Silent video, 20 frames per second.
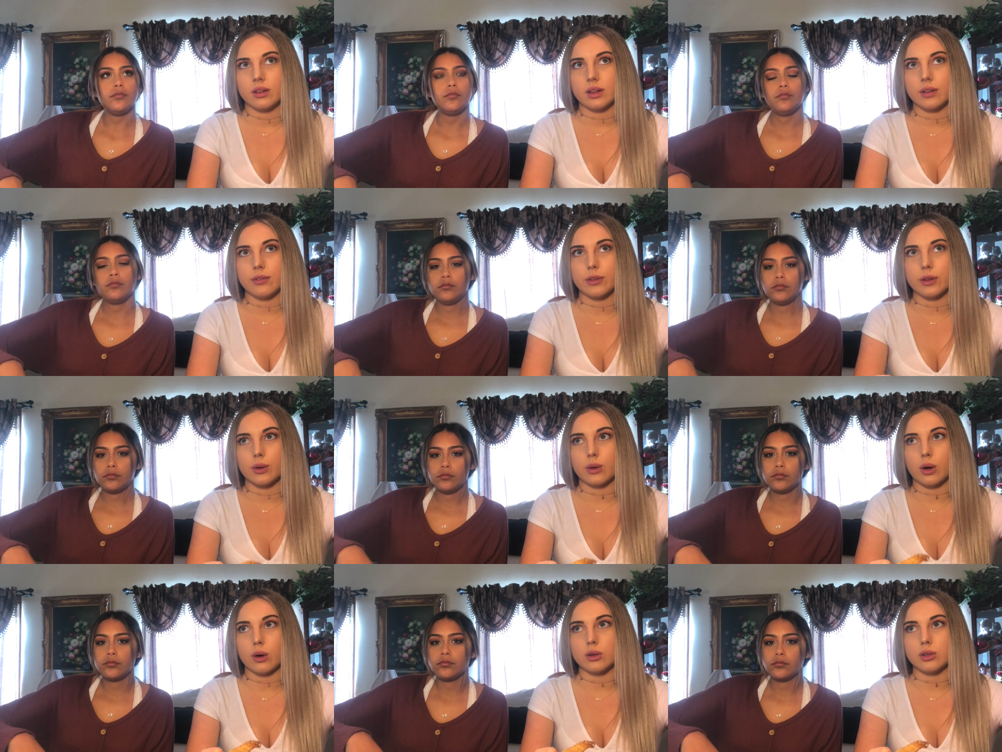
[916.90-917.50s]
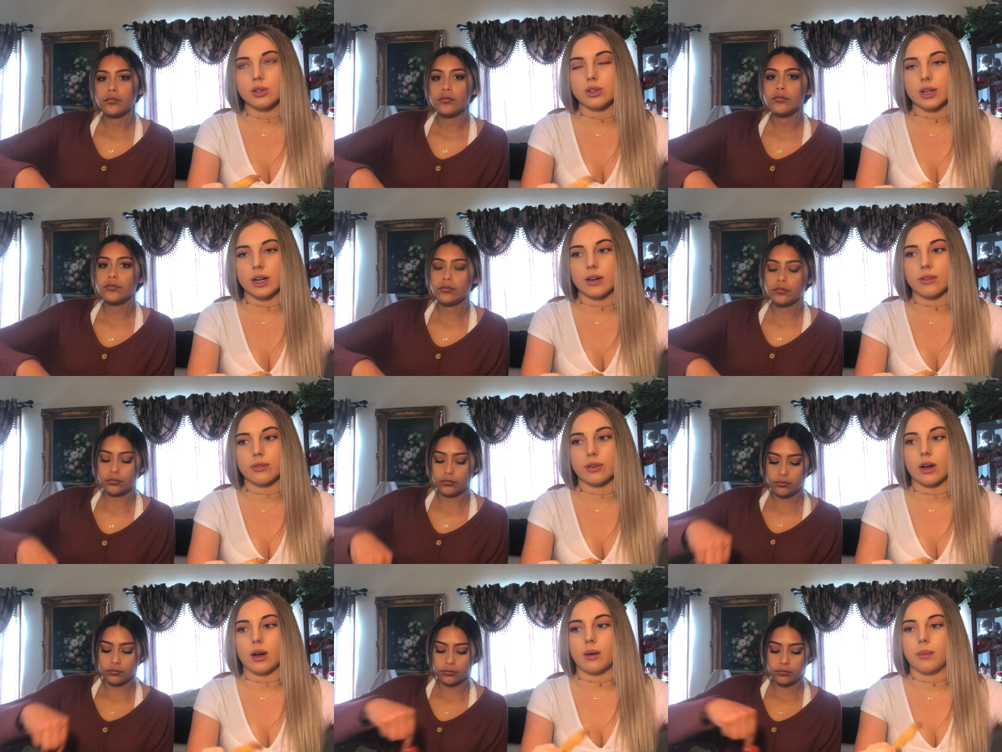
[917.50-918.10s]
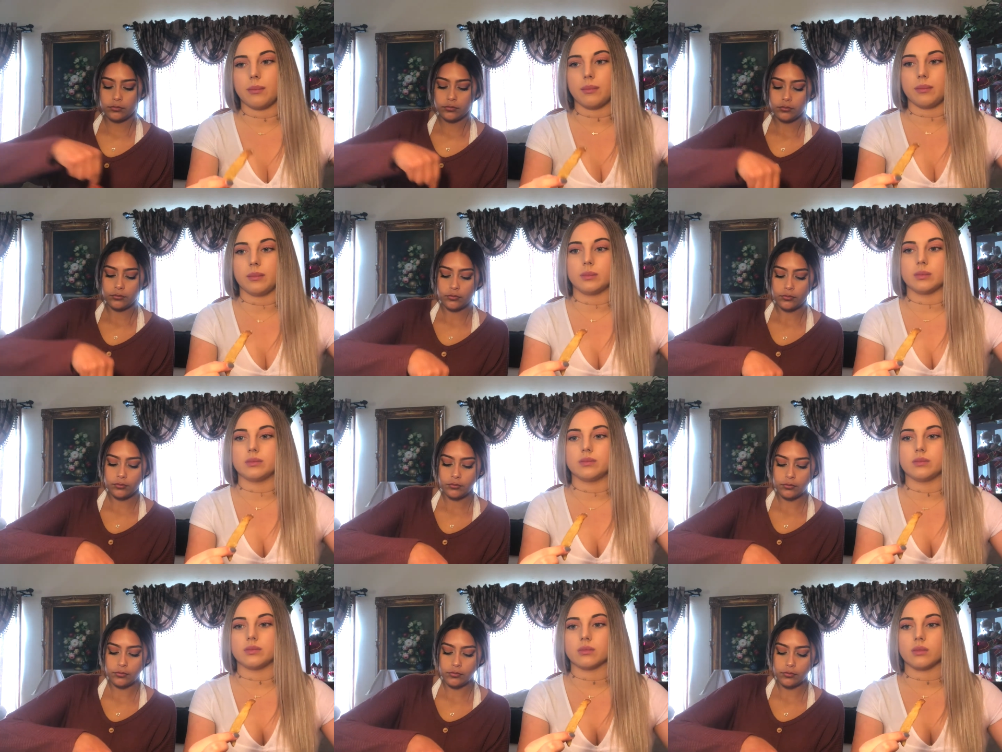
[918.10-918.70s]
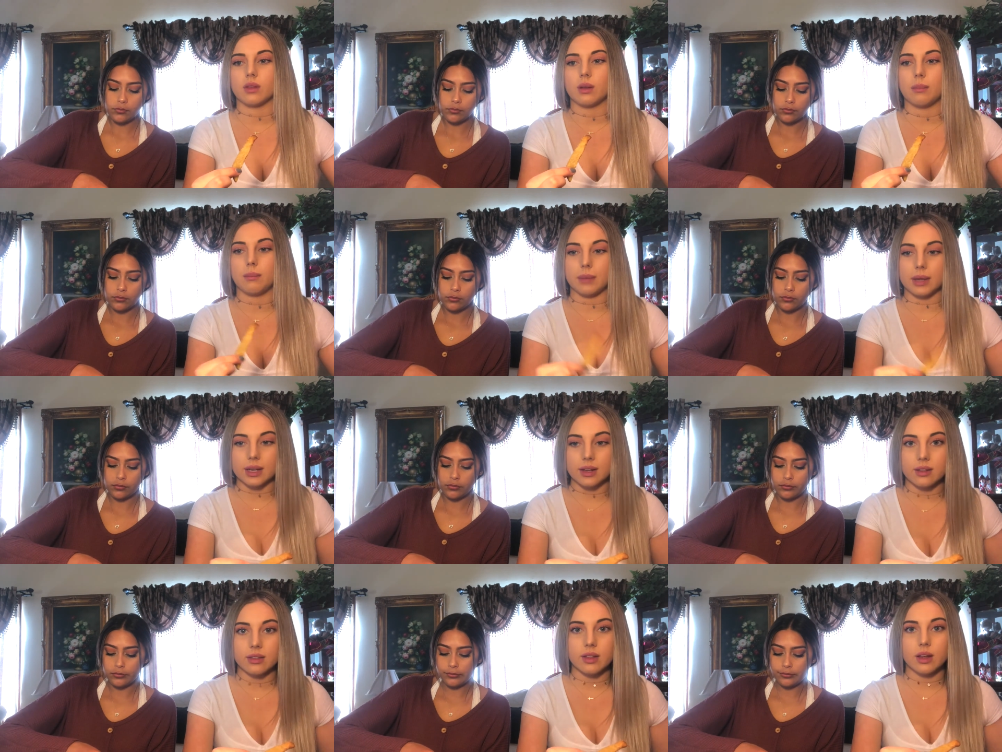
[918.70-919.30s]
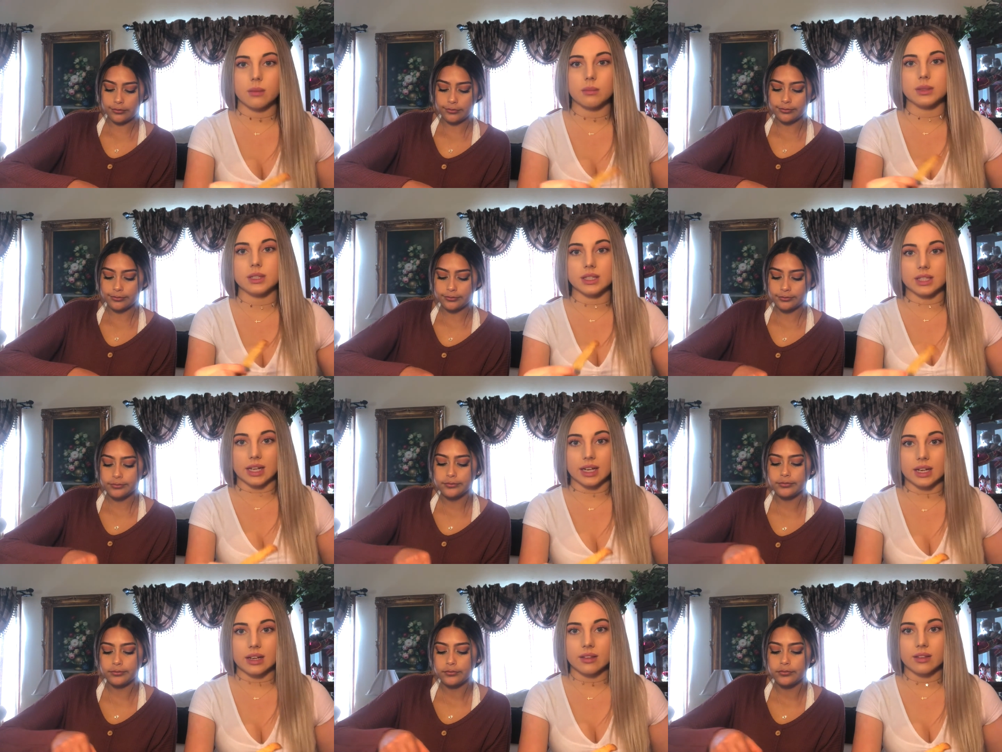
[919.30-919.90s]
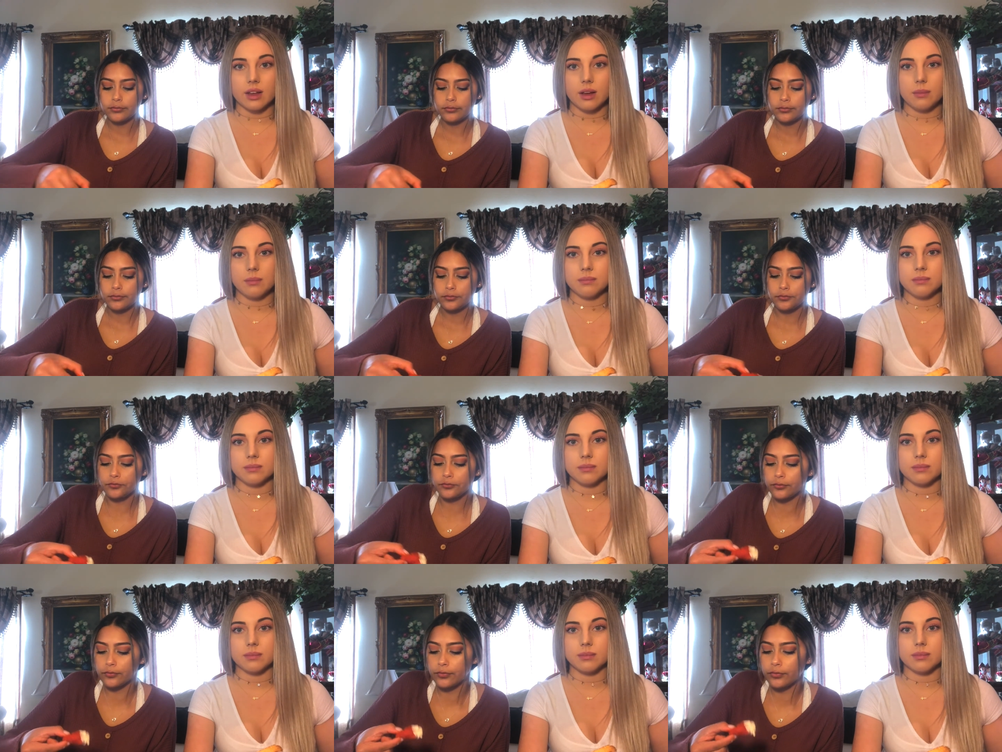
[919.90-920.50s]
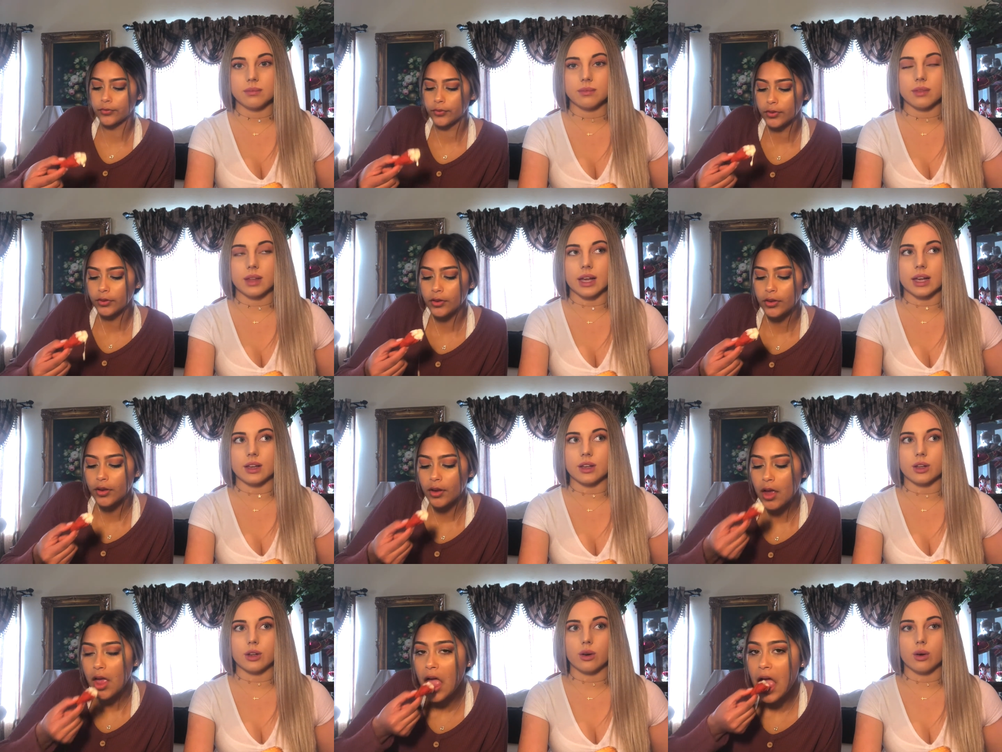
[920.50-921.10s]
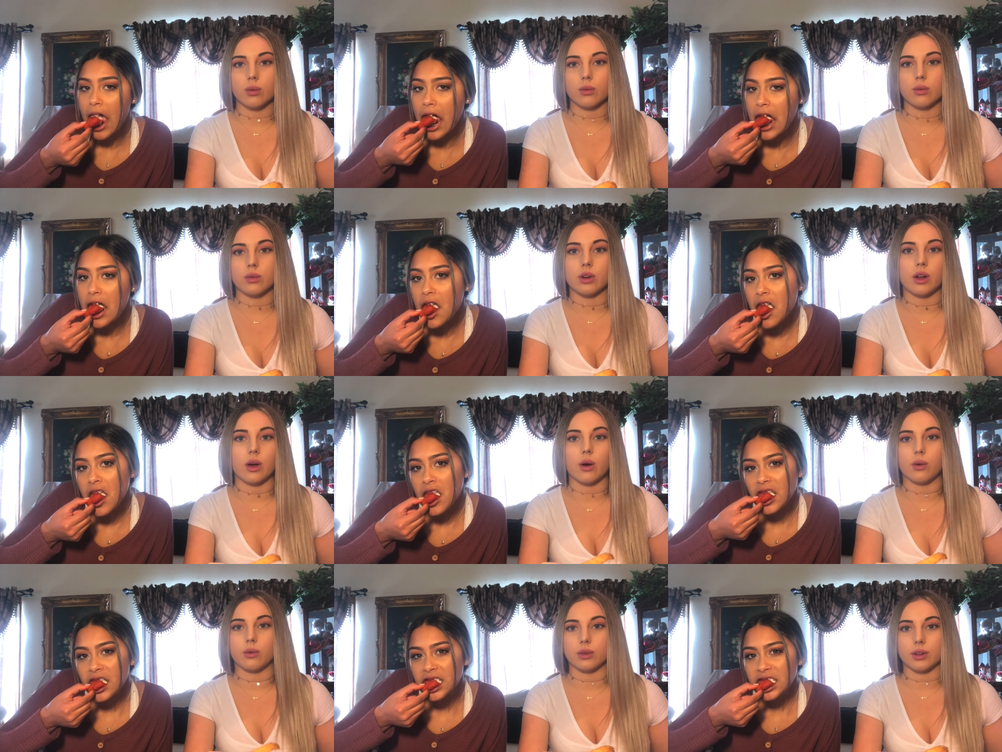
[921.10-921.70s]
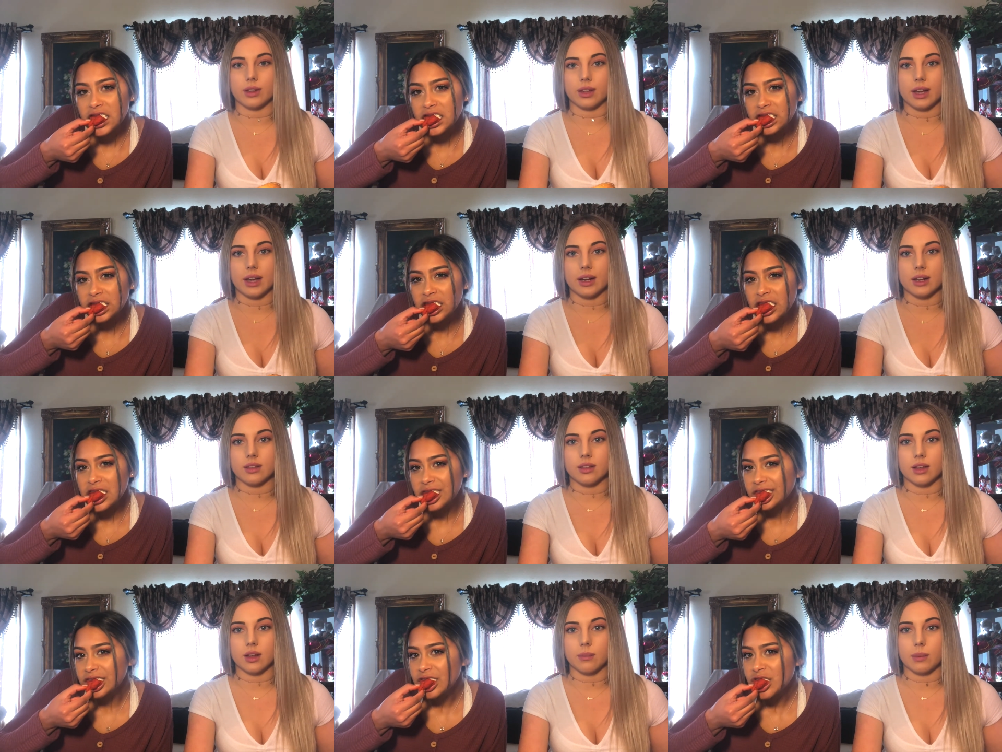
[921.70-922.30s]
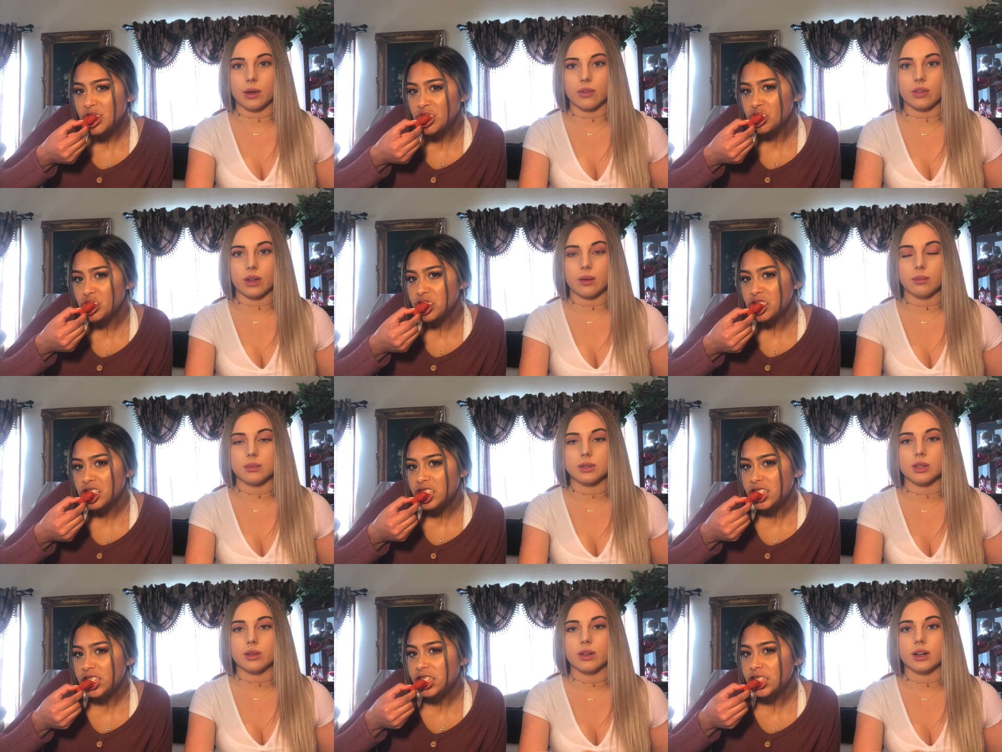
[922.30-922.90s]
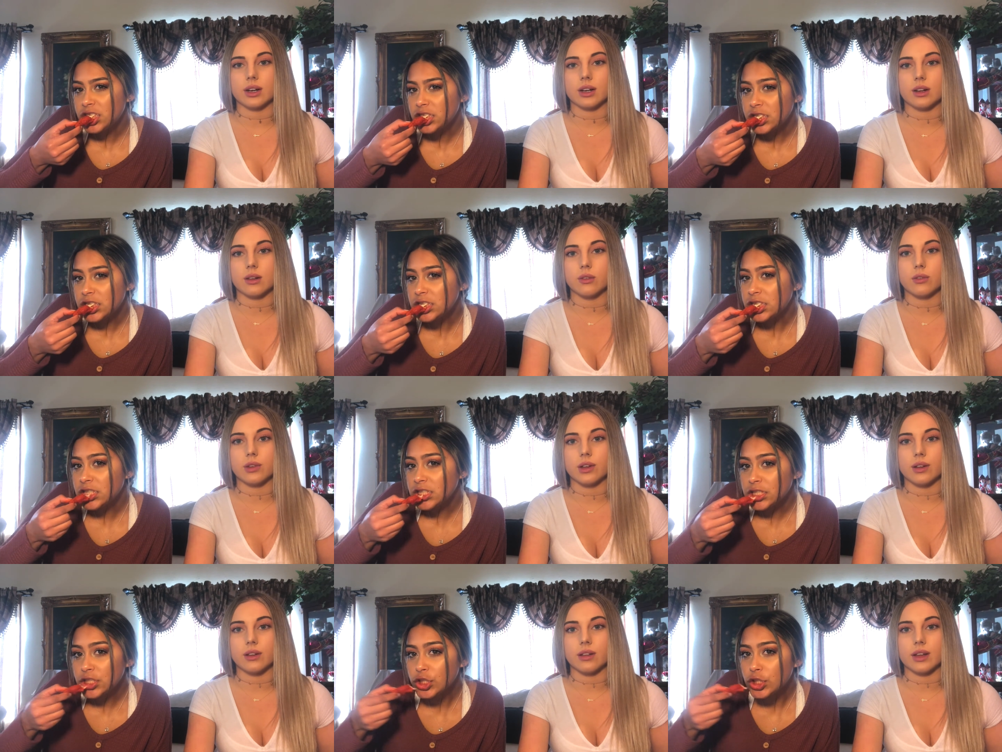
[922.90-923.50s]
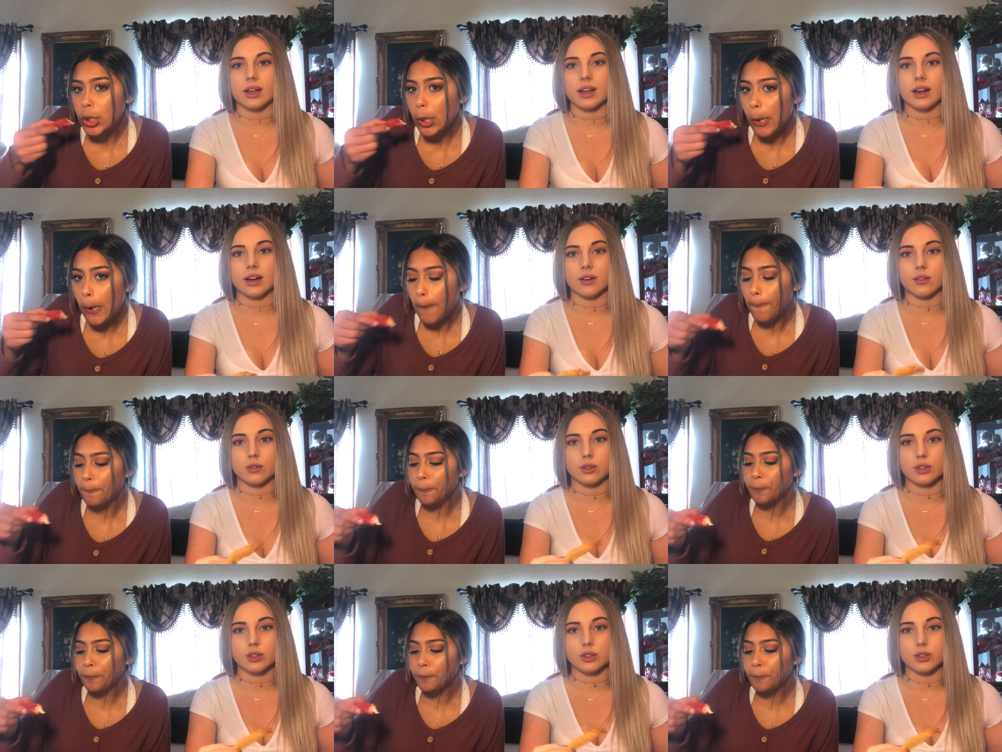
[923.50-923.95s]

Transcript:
Speaker 1: if you go straight from meeting them to dating them, like you don't know really anything about them, so they're gonna feel like kind of